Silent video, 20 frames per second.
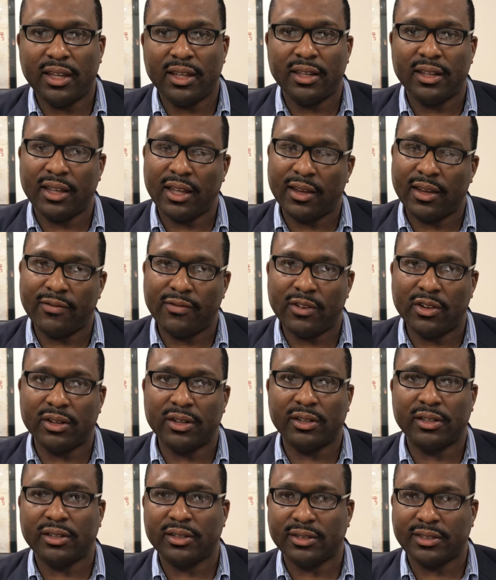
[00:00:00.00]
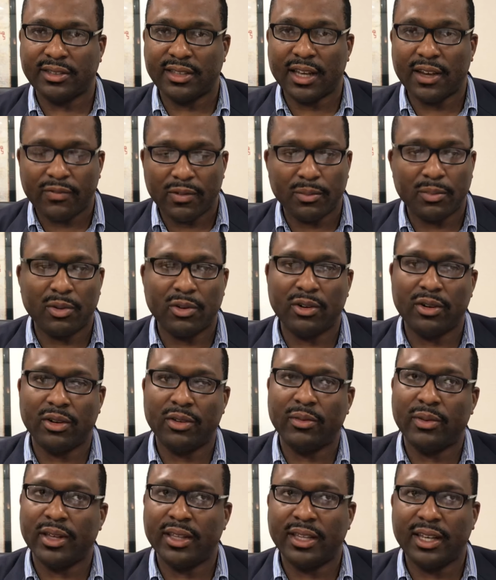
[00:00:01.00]
If you're self-employed,
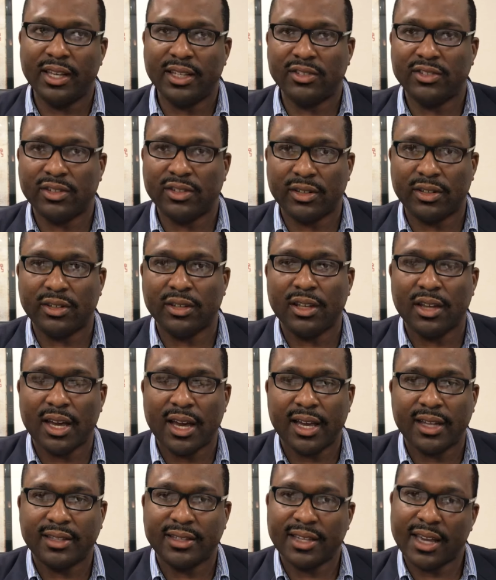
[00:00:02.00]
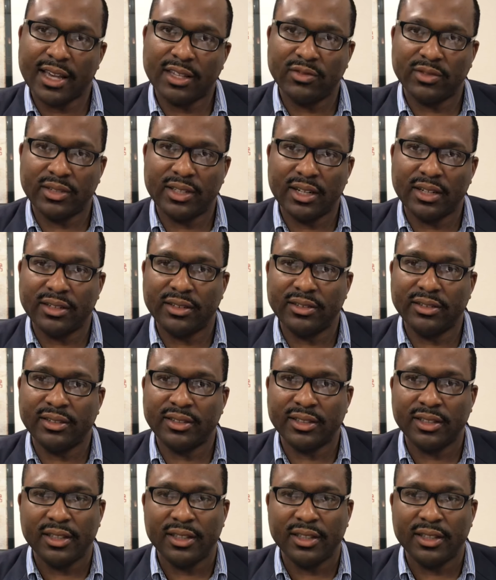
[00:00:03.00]
we'll need your tax returns.